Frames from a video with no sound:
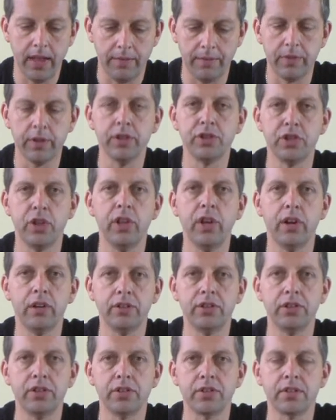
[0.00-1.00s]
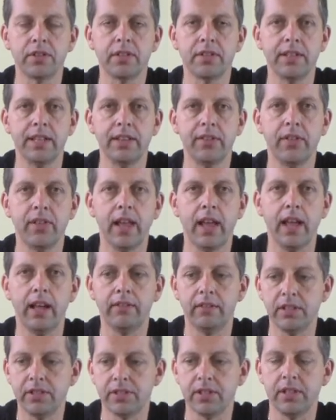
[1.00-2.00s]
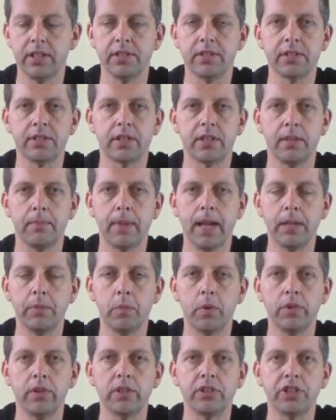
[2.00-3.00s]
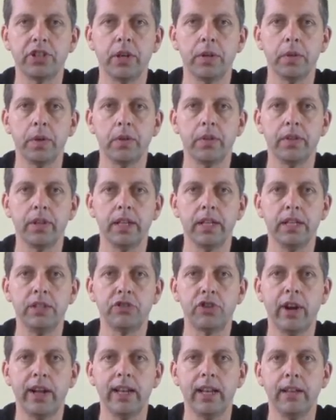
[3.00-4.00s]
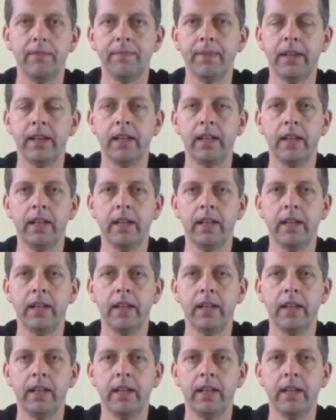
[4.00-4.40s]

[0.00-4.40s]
That version that I just did there is the main one that's shown on the trailer,